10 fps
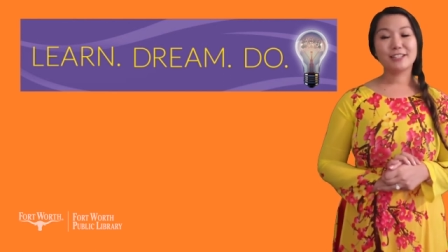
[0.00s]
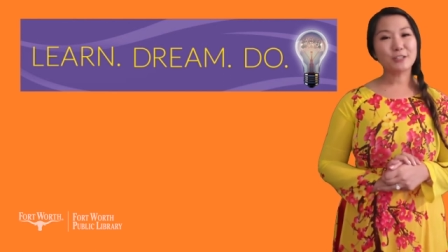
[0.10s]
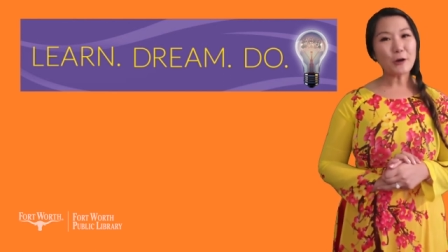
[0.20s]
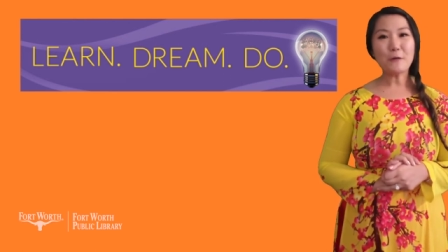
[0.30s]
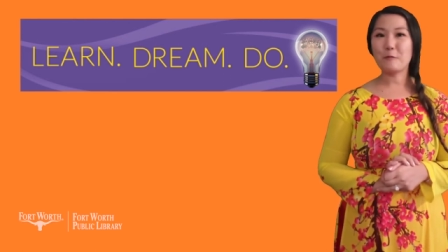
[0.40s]

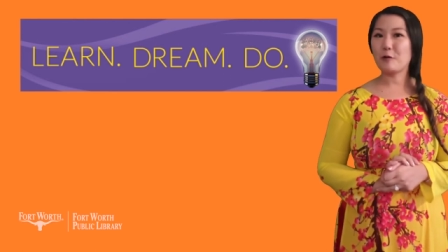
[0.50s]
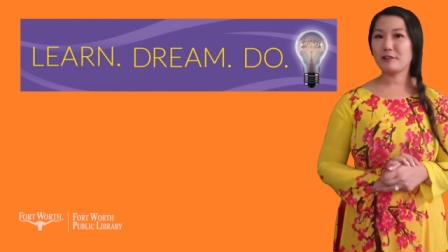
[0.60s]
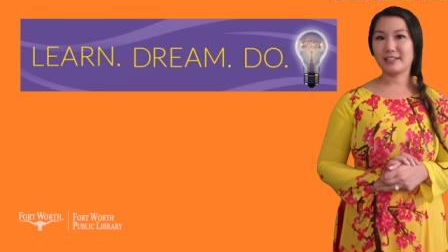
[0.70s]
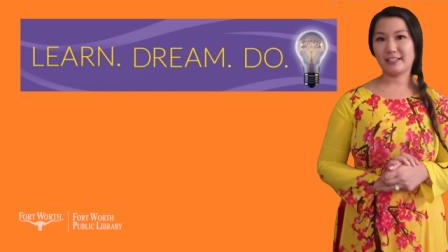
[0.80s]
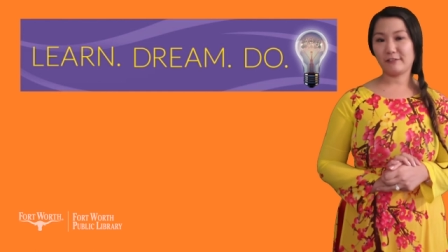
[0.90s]
Don't
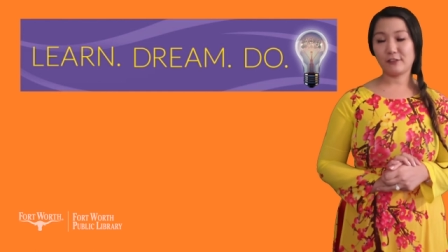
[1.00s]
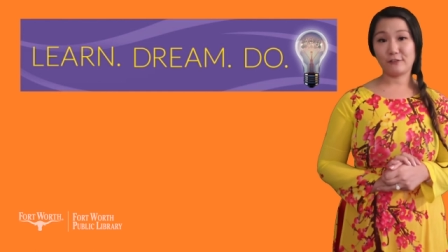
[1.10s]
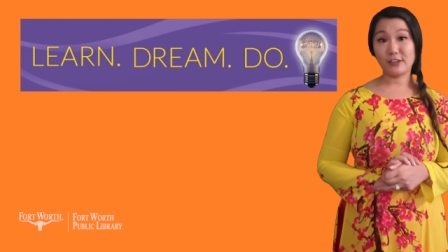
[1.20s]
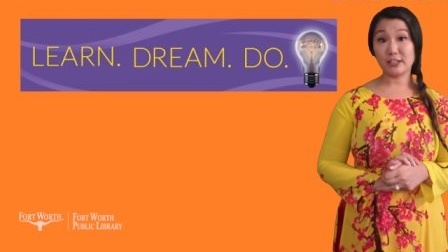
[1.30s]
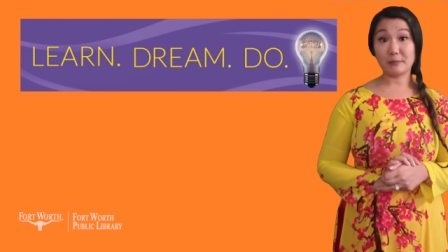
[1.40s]
worry if your
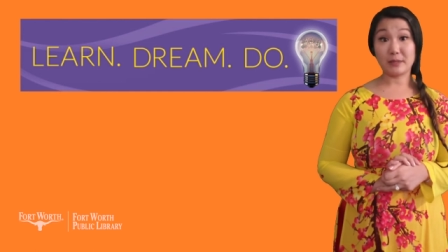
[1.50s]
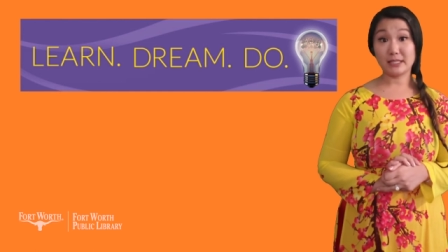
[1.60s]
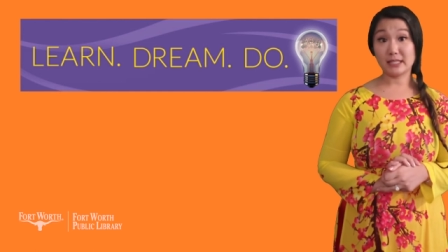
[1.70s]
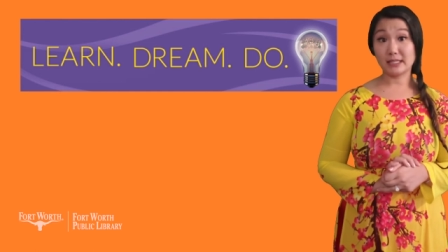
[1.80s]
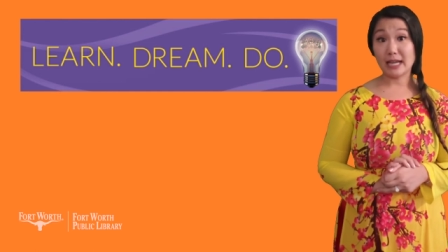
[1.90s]

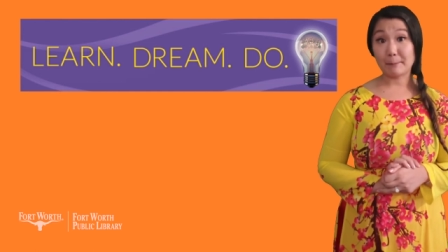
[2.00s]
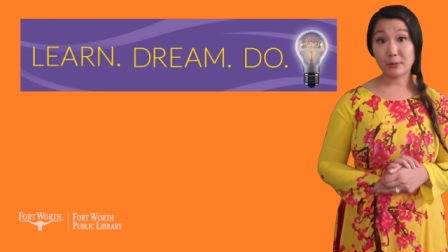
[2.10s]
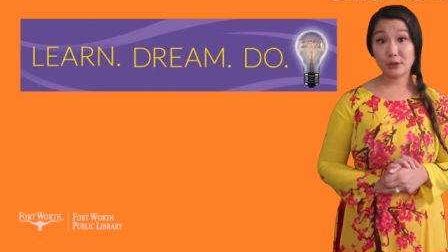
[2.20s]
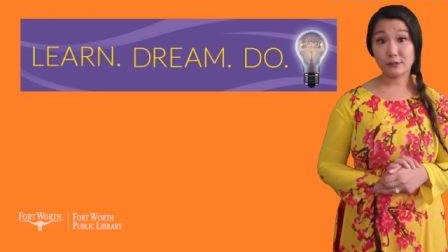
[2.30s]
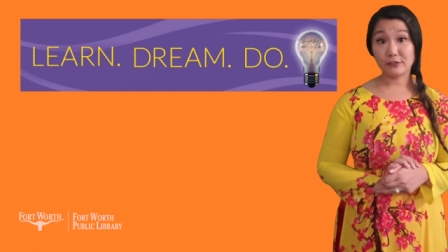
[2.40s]
Vietnamese is not
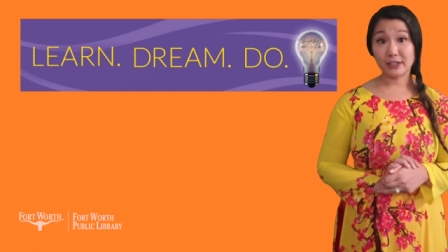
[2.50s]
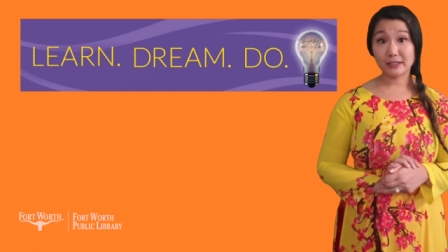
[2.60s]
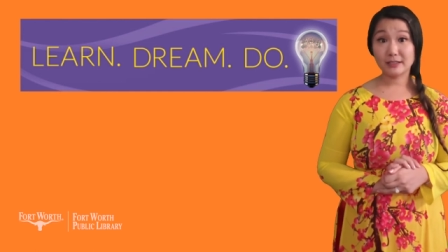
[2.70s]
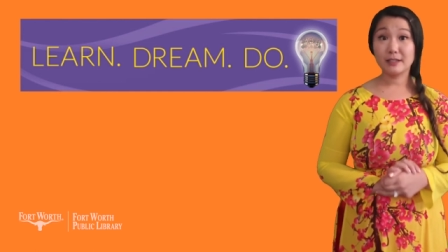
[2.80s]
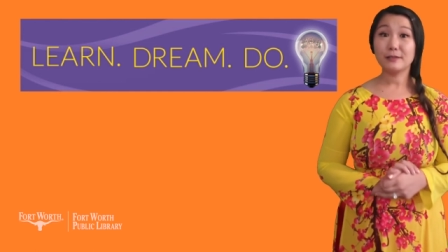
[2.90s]

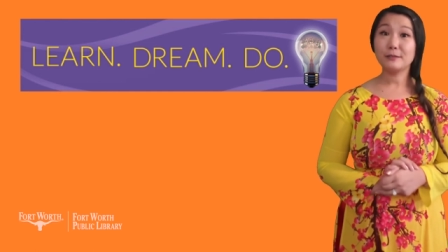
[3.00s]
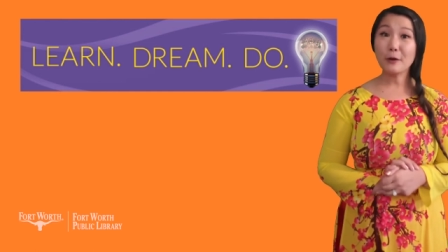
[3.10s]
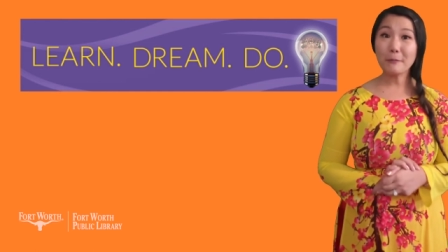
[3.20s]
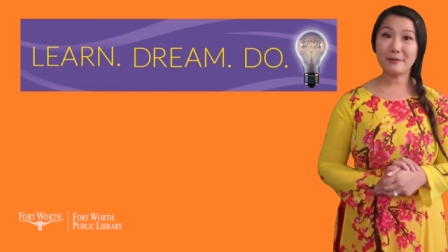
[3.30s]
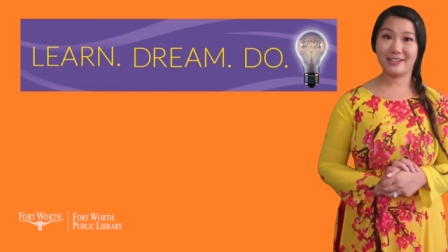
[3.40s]
perfect.
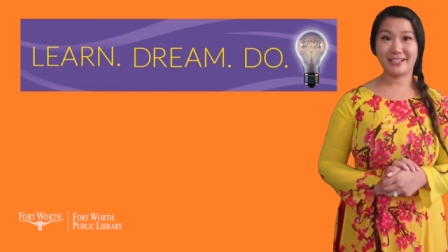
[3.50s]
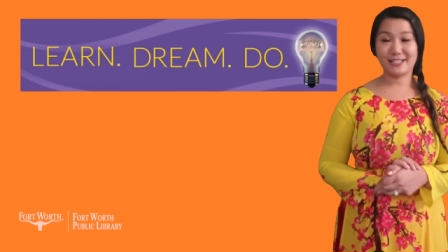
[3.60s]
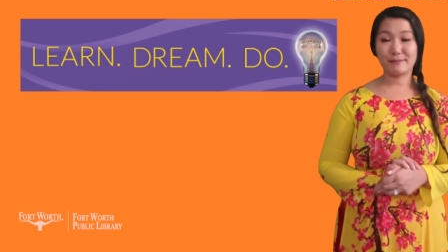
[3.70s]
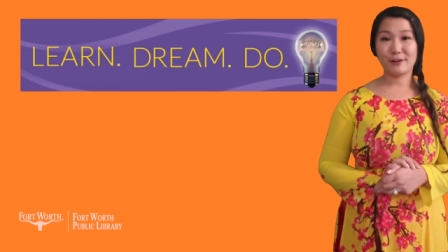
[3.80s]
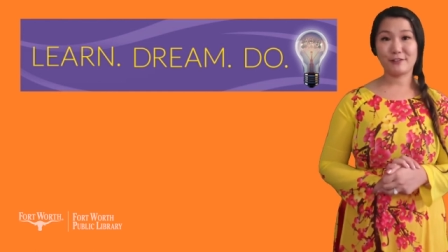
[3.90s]
Nobody
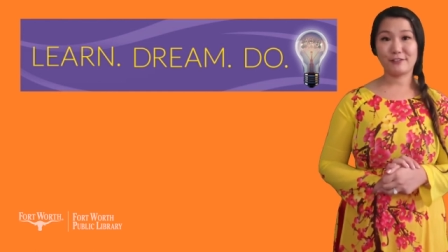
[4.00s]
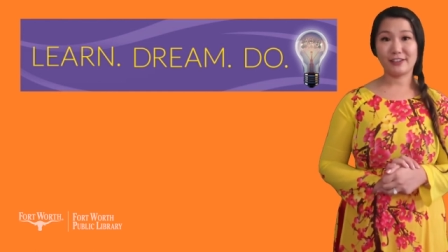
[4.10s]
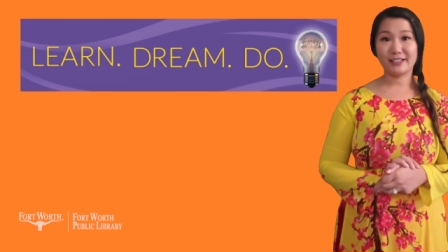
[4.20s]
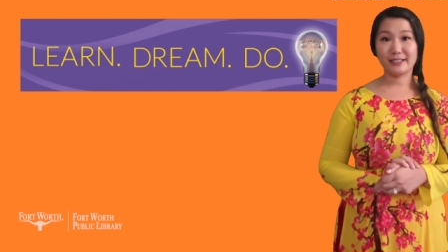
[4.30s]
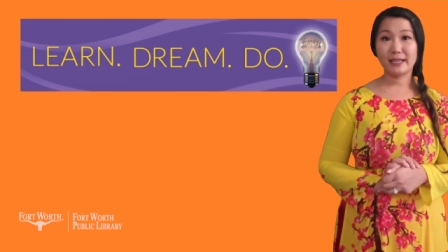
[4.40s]
is
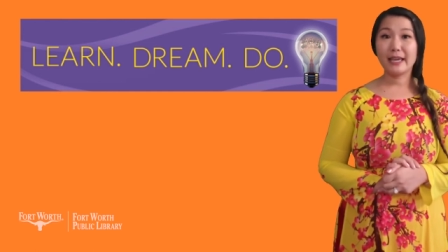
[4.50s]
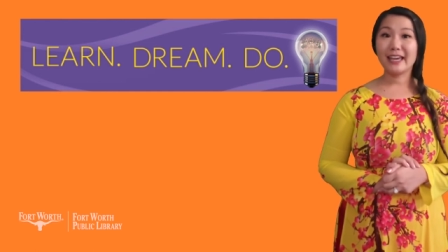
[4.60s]
perfect.